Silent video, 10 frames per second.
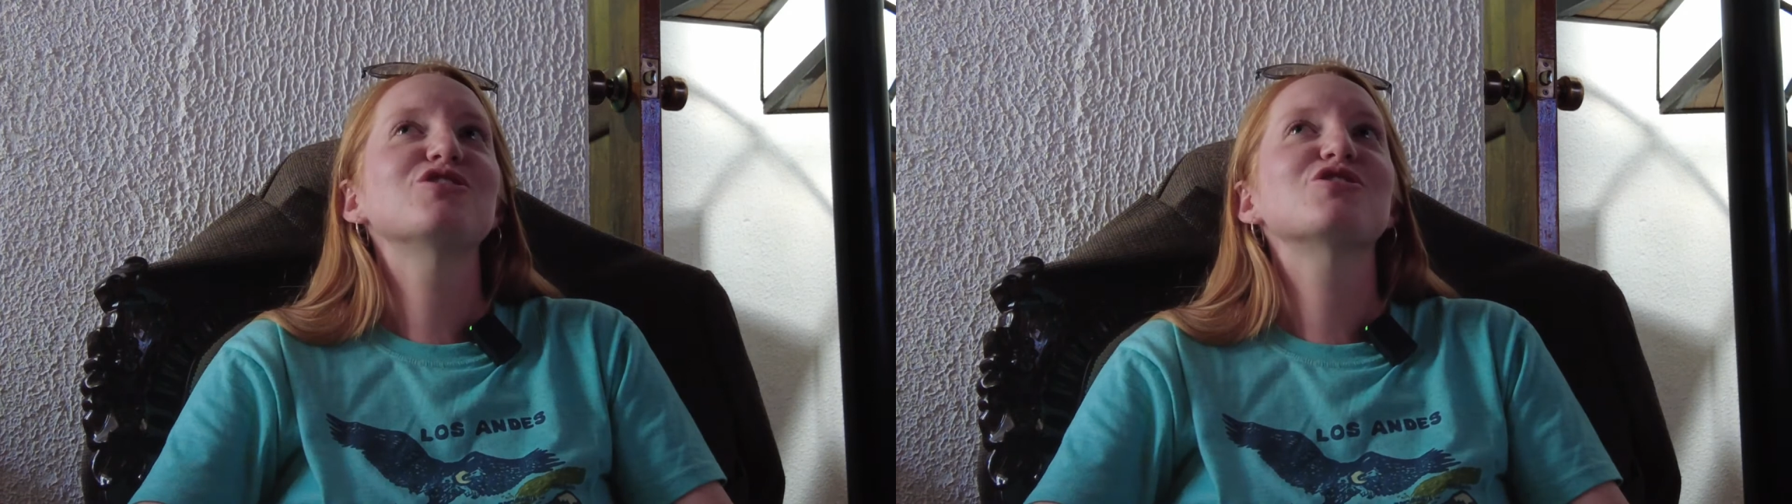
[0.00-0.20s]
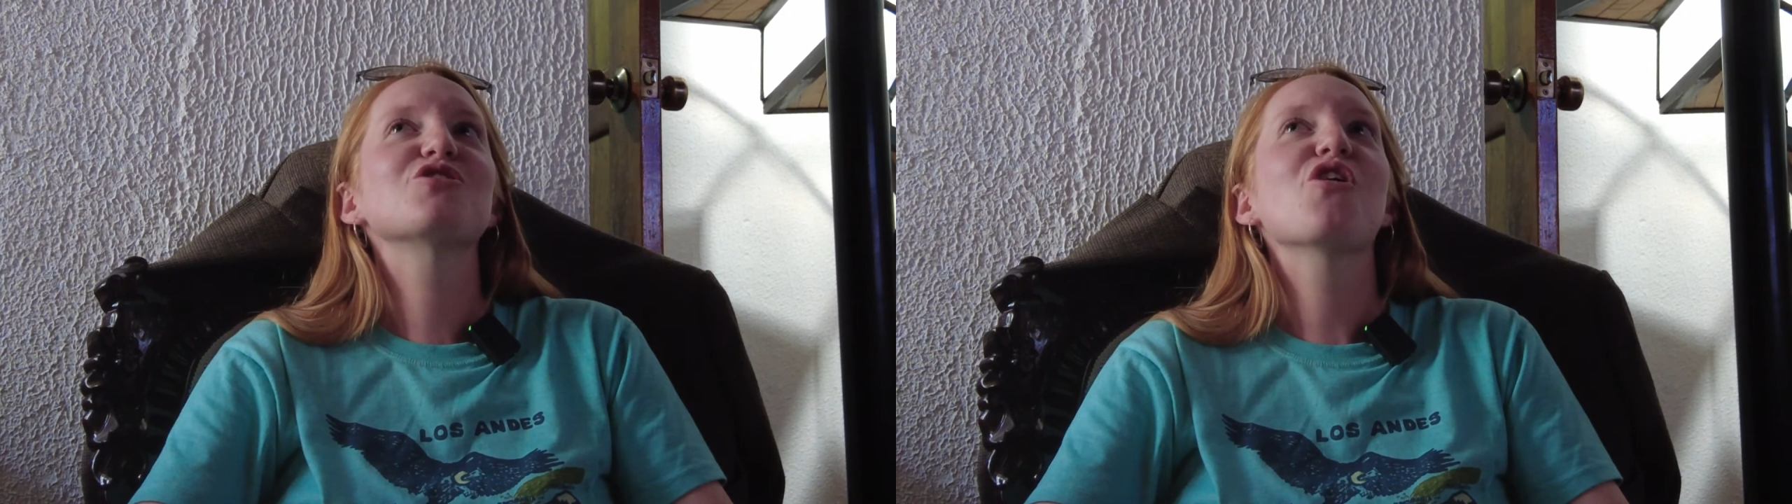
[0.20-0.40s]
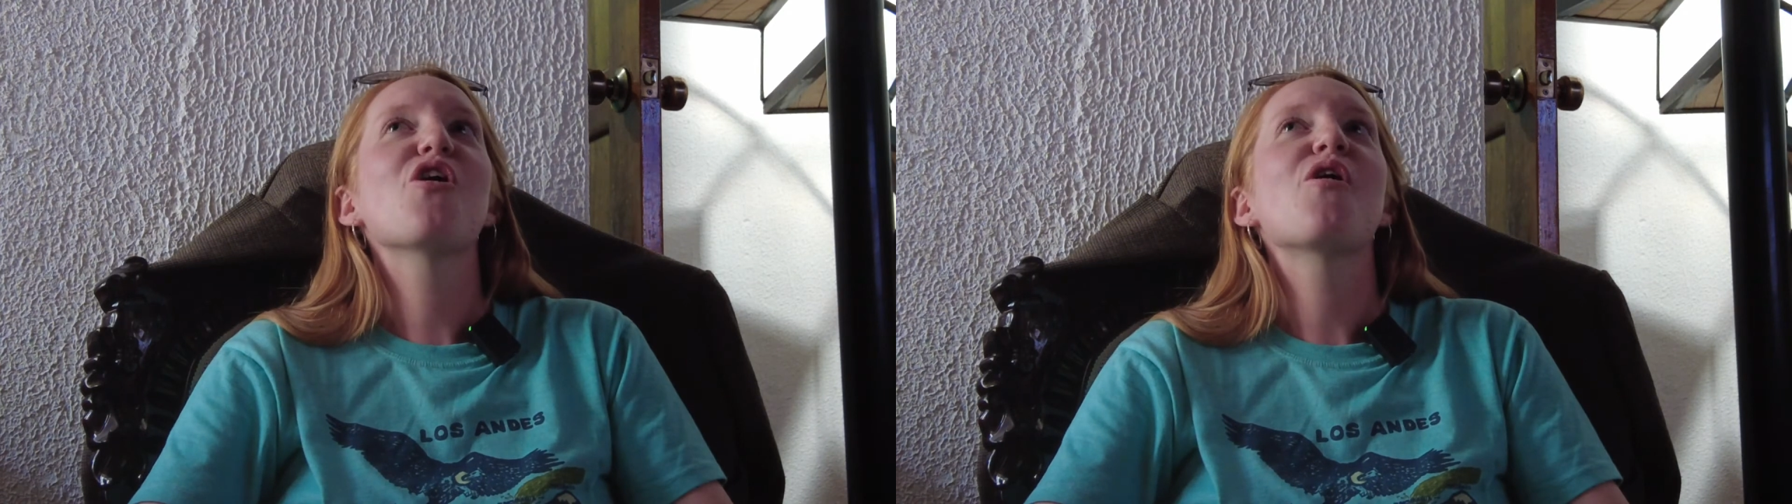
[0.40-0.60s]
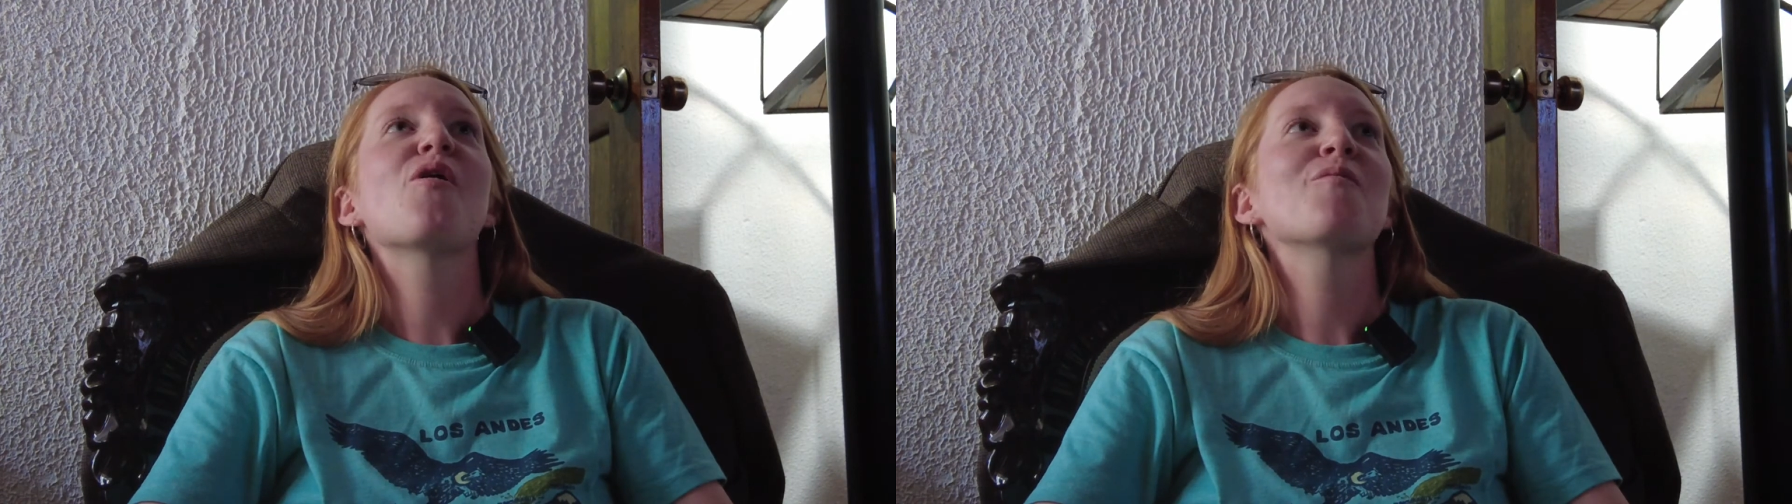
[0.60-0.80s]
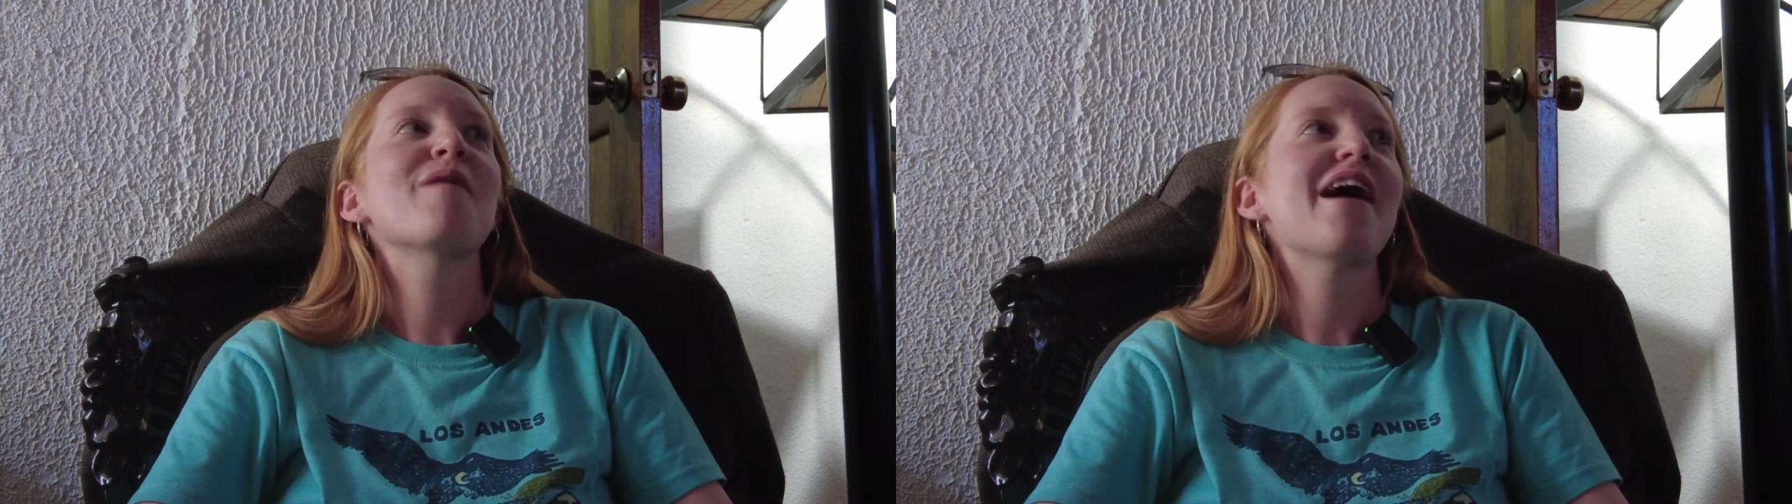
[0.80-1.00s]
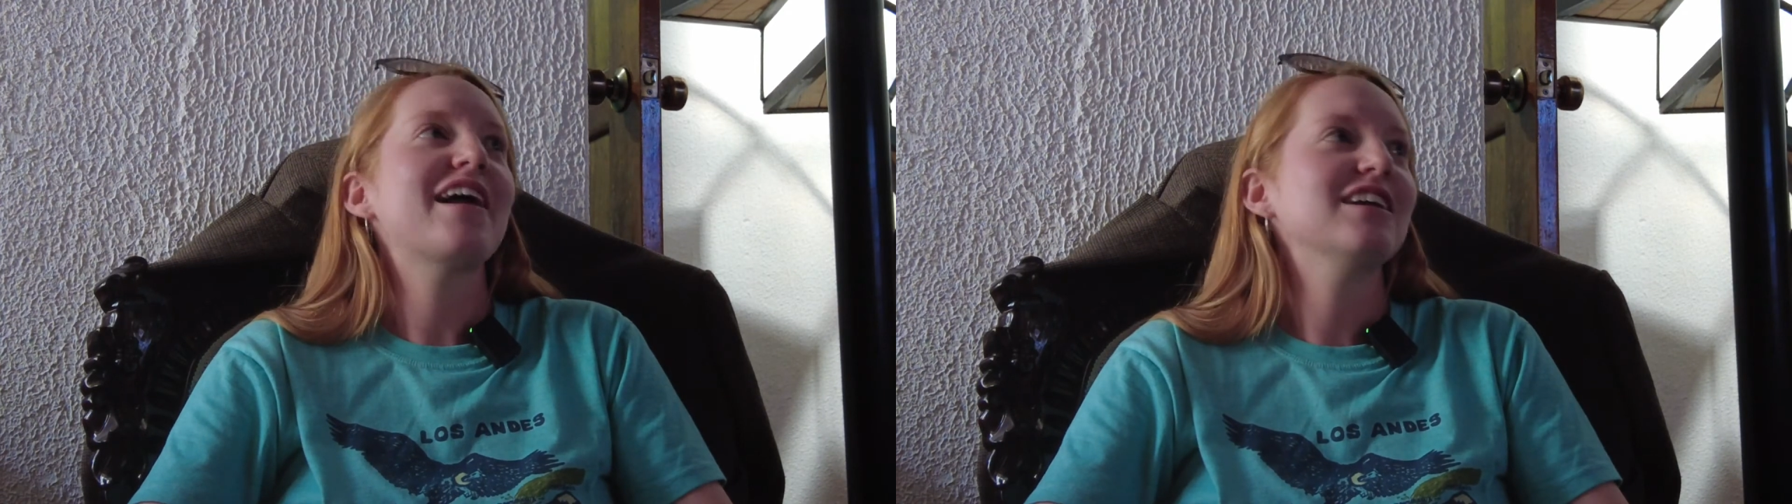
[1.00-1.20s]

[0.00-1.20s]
so mad.